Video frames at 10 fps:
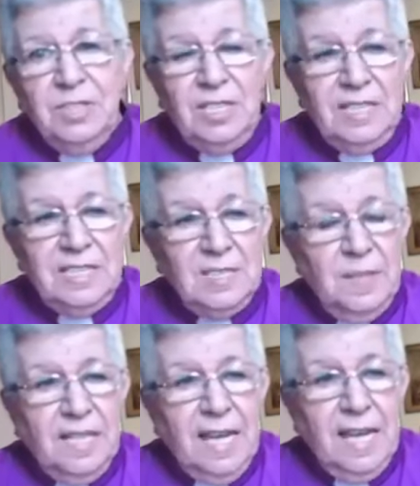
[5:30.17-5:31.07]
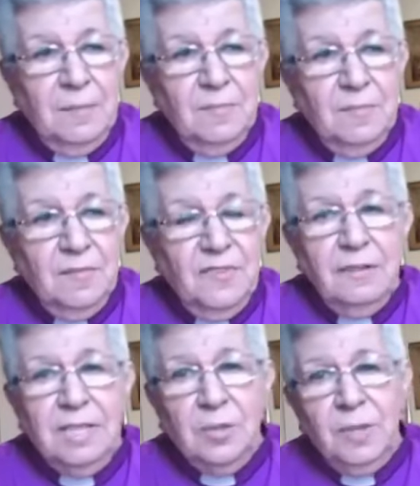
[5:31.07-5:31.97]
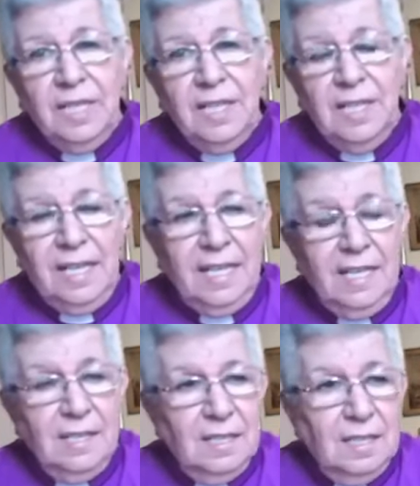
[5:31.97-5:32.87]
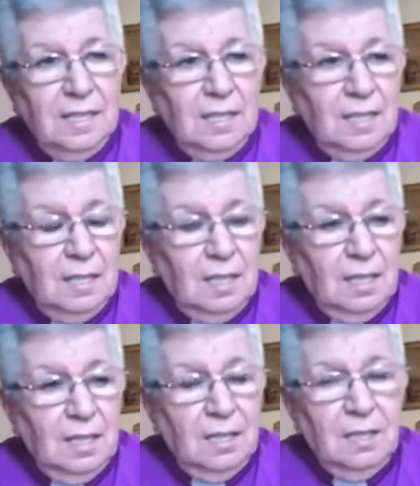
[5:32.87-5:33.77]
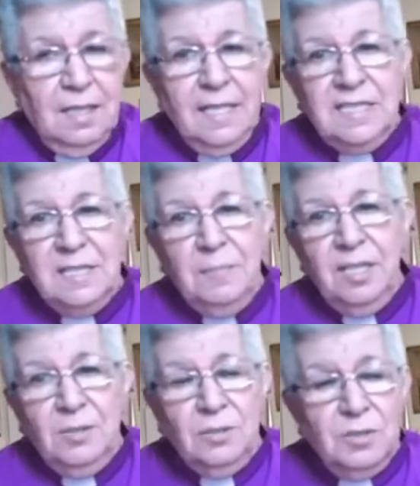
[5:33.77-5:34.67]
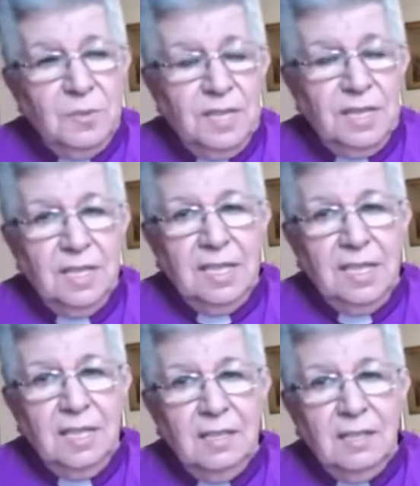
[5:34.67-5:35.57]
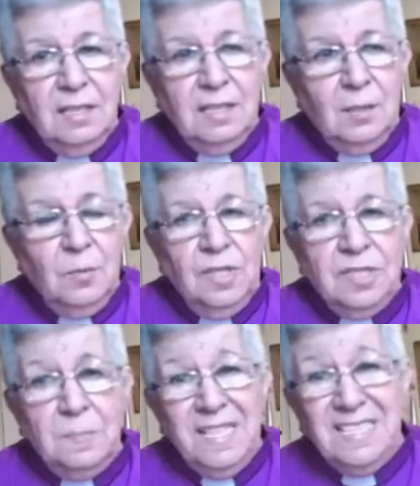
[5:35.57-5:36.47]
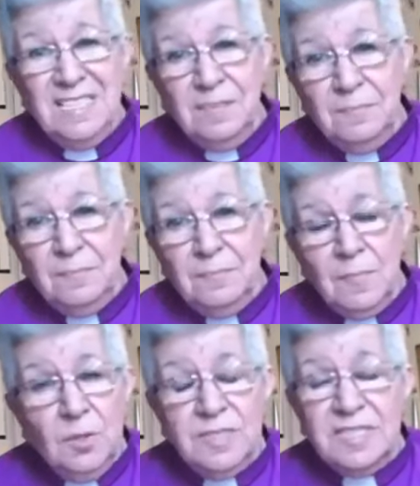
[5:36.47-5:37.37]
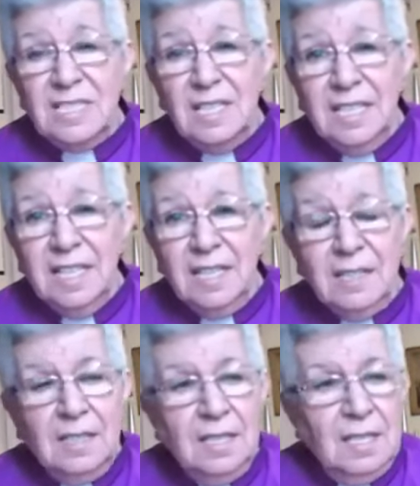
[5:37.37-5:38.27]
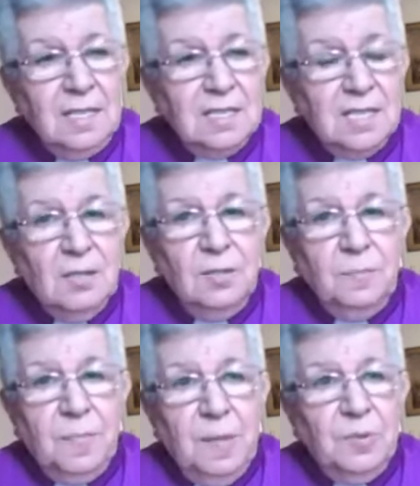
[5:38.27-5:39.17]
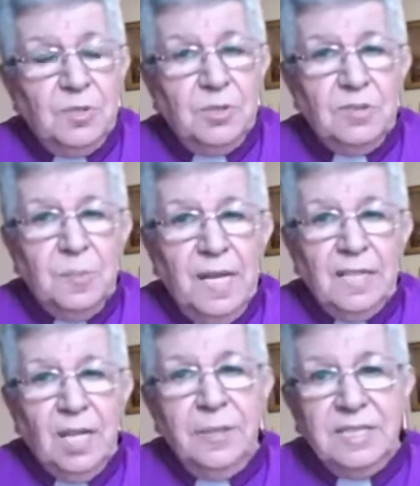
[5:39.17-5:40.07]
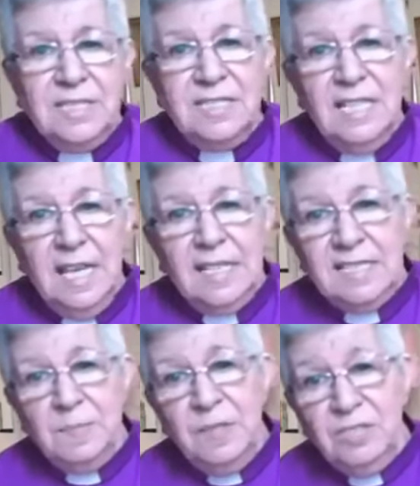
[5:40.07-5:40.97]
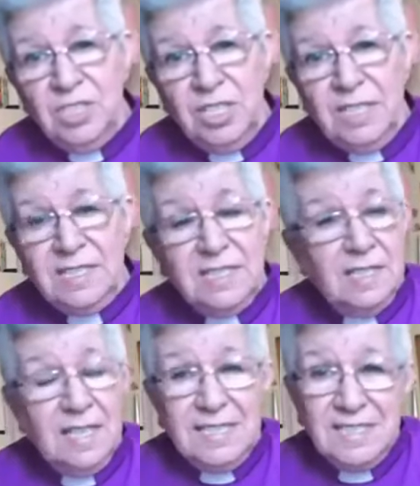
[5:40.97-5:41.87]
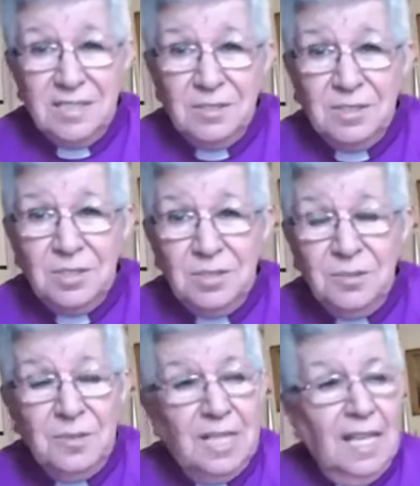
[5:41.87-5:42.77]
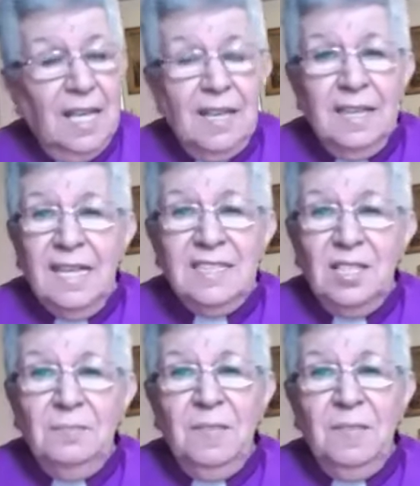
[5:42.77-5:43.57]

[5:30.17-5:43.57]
the word spiritualist became very quickly intermingled with the word medium or psychic. So people talked about going to see a spiritualist. They still do.